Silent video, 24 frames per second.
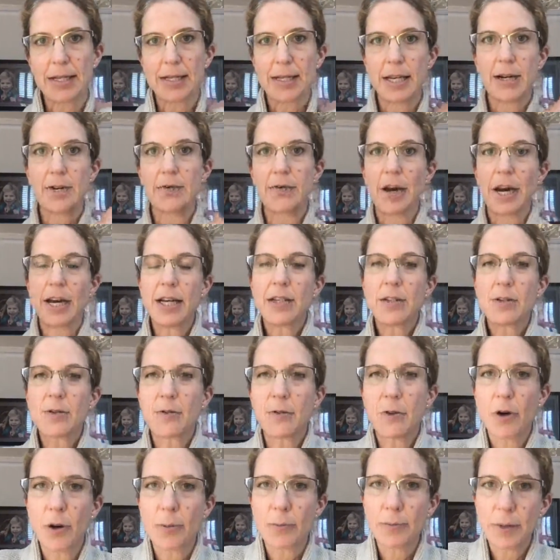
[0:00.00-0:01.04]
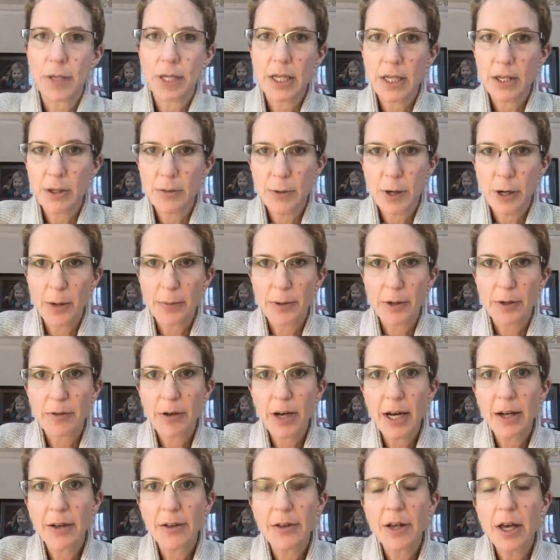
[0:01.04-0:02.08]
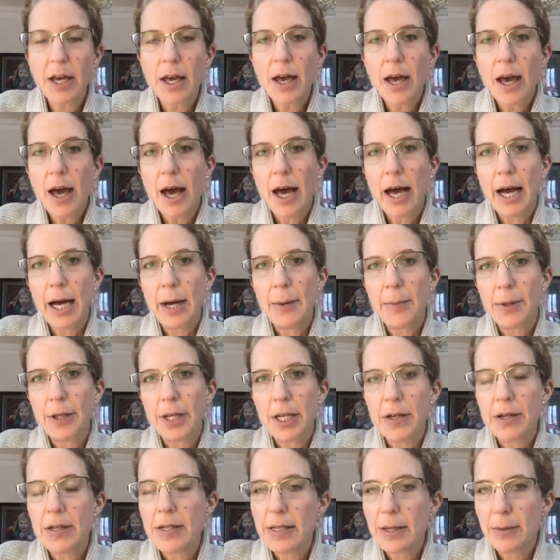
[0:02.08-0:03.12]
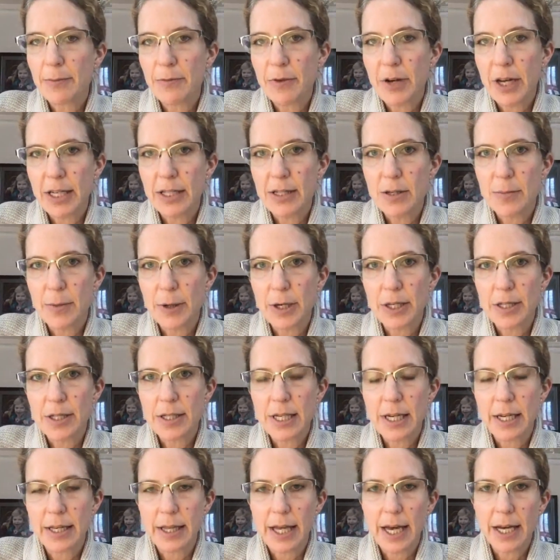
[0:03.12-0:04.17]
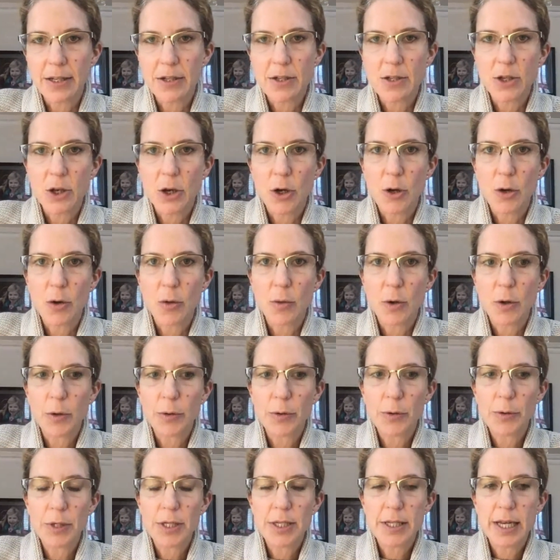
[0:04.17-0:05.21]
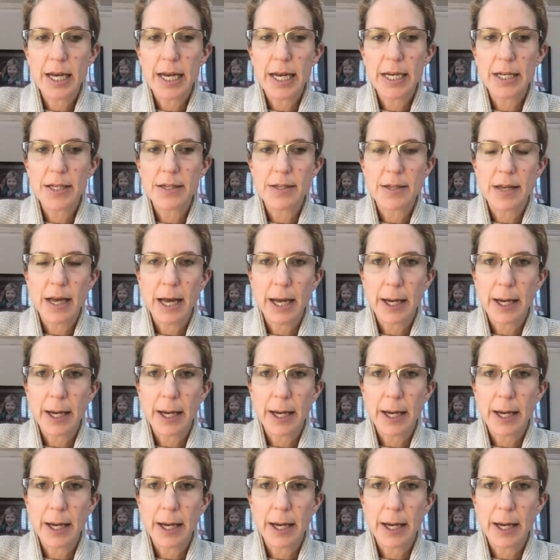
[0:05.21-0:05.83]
advice from the Department of Health, but there is some flexibility in that. So what we would say is